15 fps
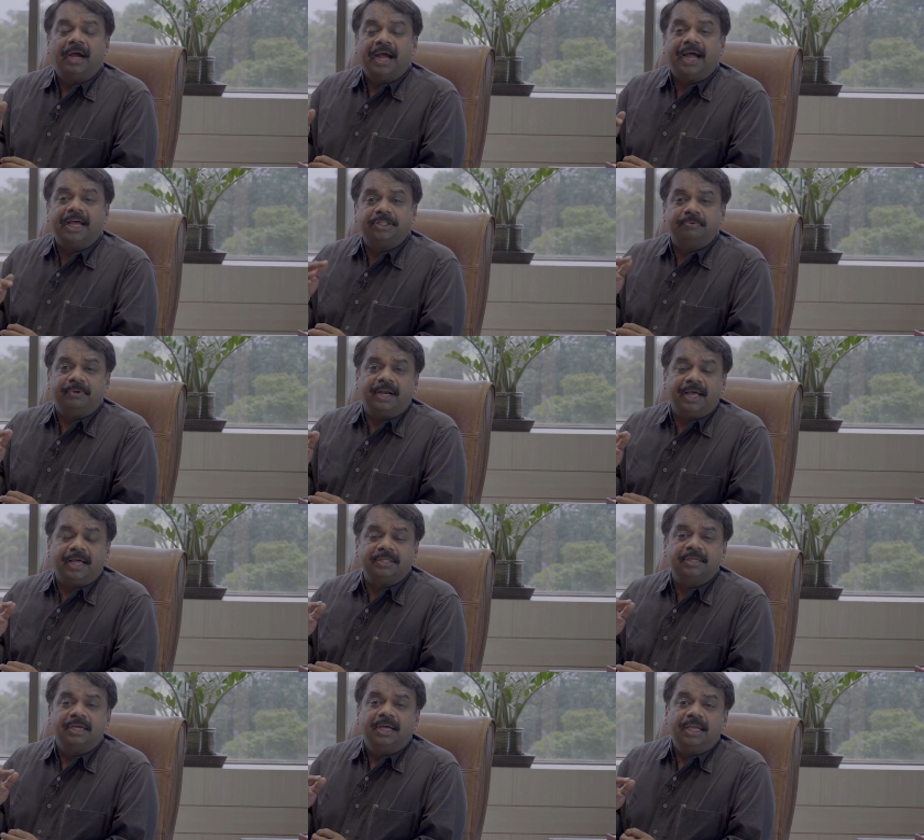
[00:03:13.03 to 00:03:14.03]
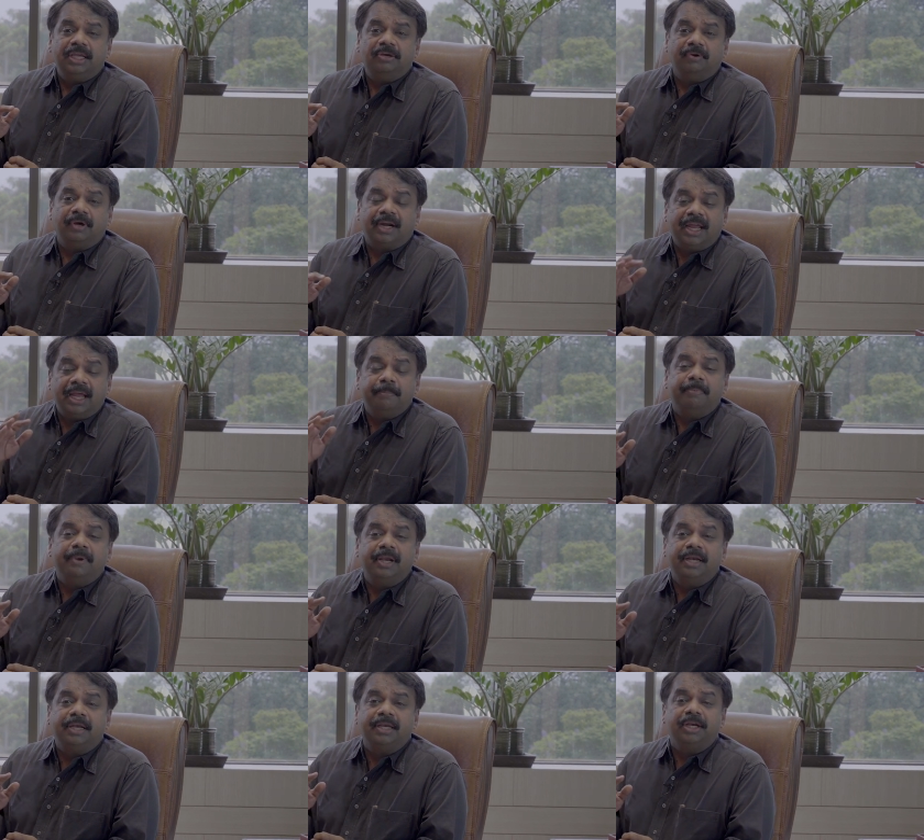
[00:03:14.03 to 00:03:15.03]
as well as your
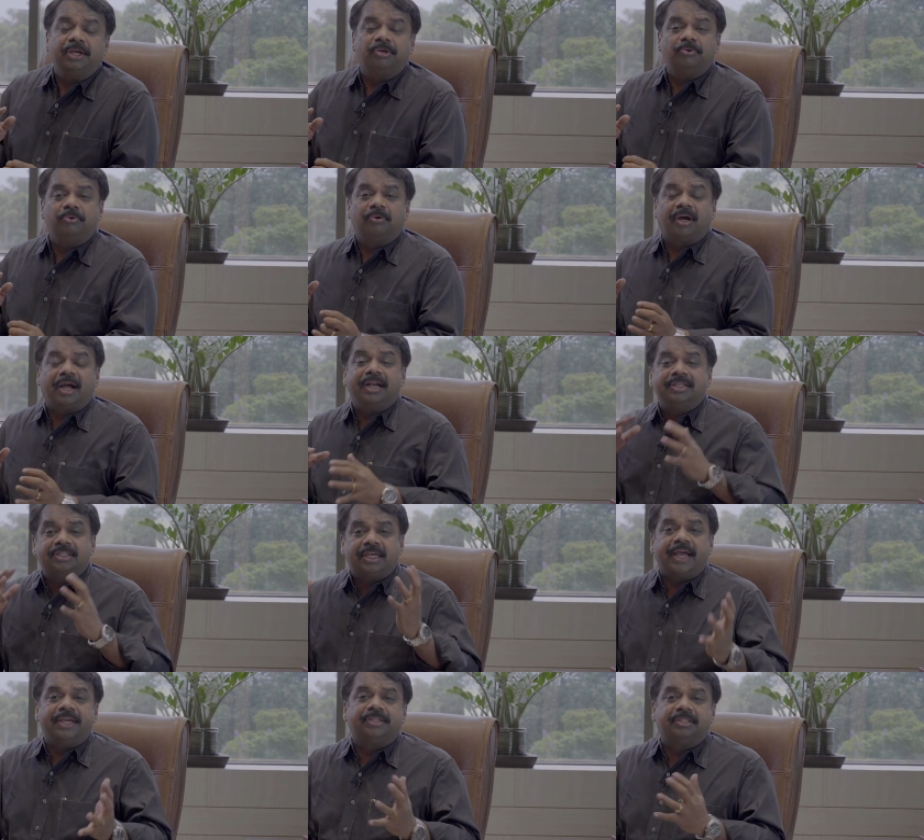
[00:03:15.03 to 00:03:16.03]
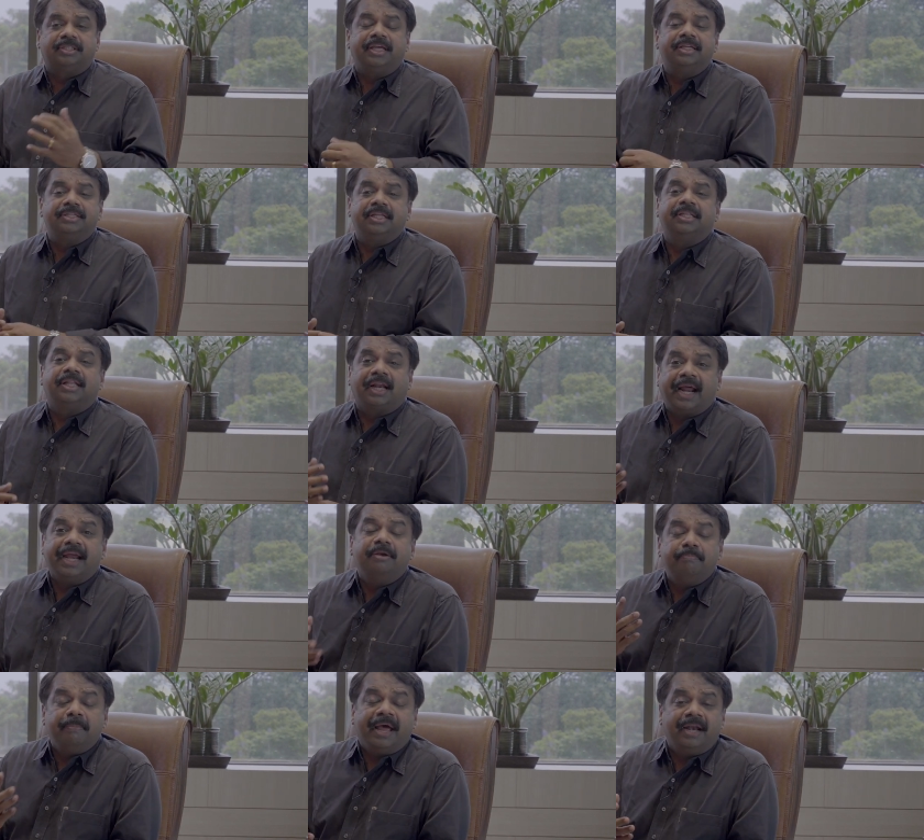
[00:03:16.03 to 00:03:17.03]
ability to concise things in the
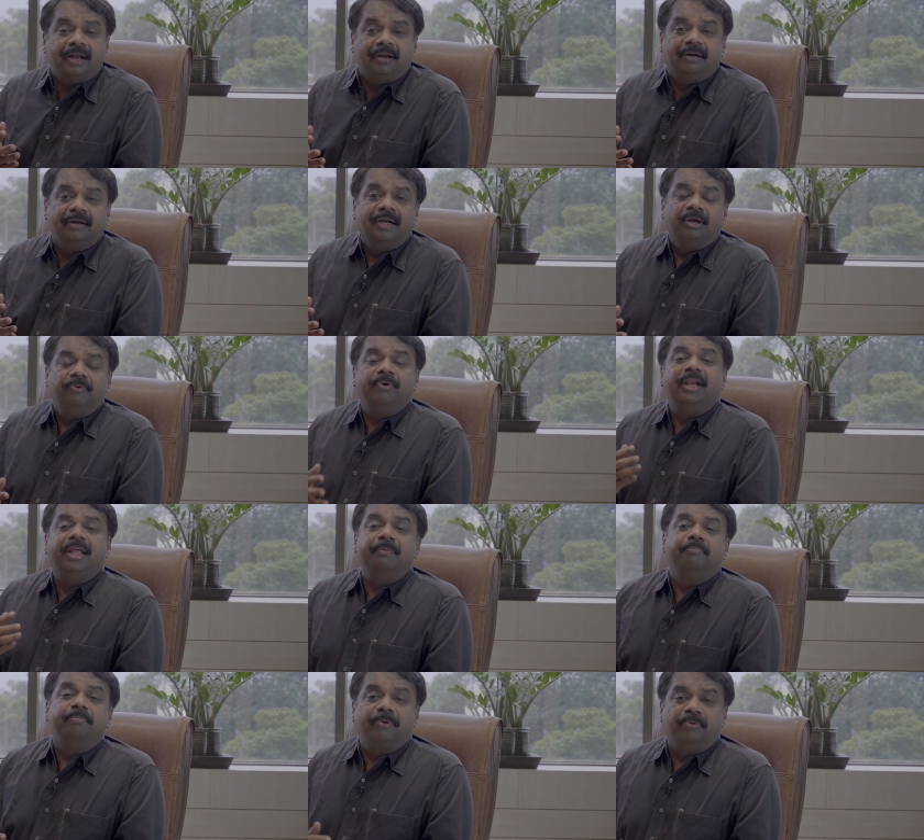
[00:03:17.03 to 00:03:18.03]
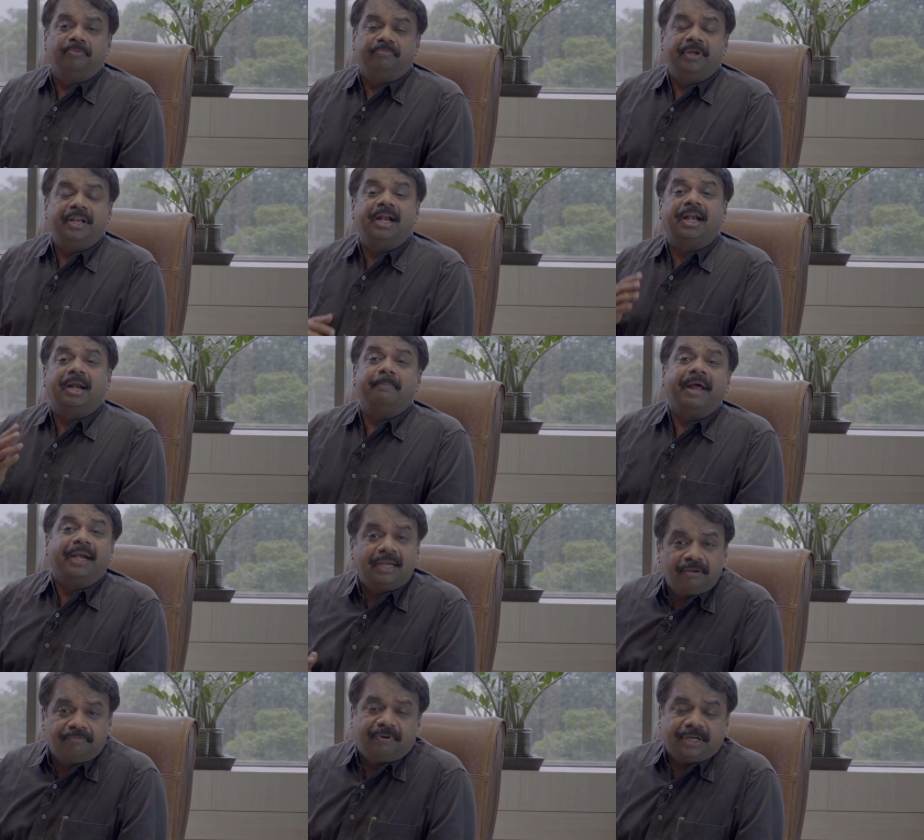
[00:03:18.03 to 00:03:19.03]
right manner will improve in a
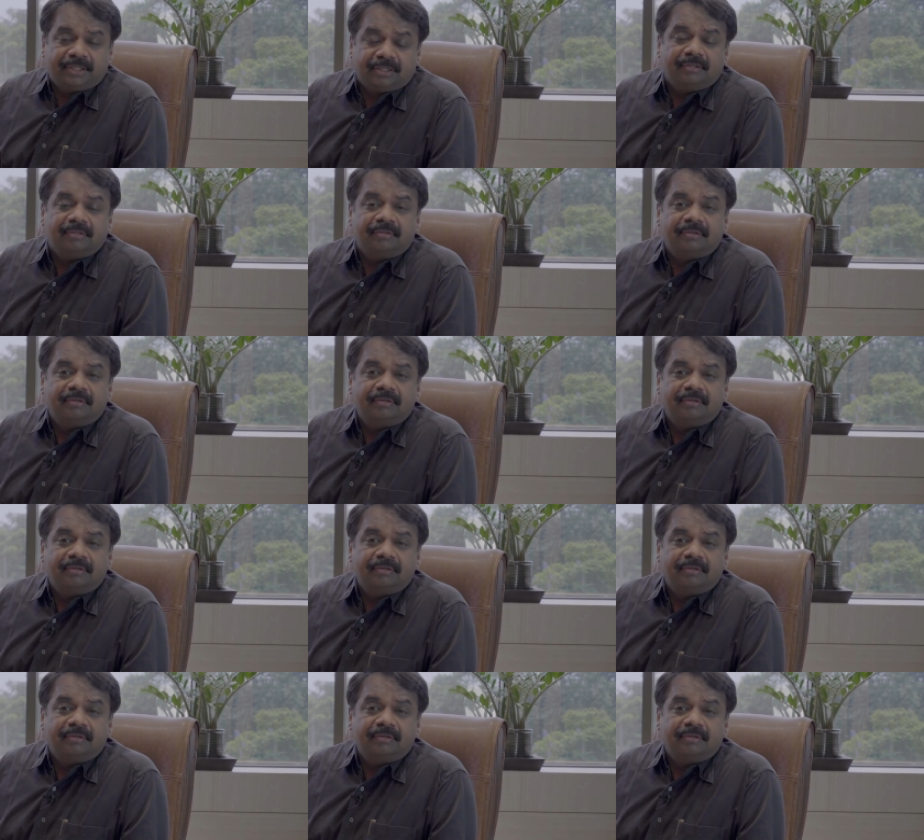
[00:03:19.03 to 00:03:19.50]
dramatic fashion.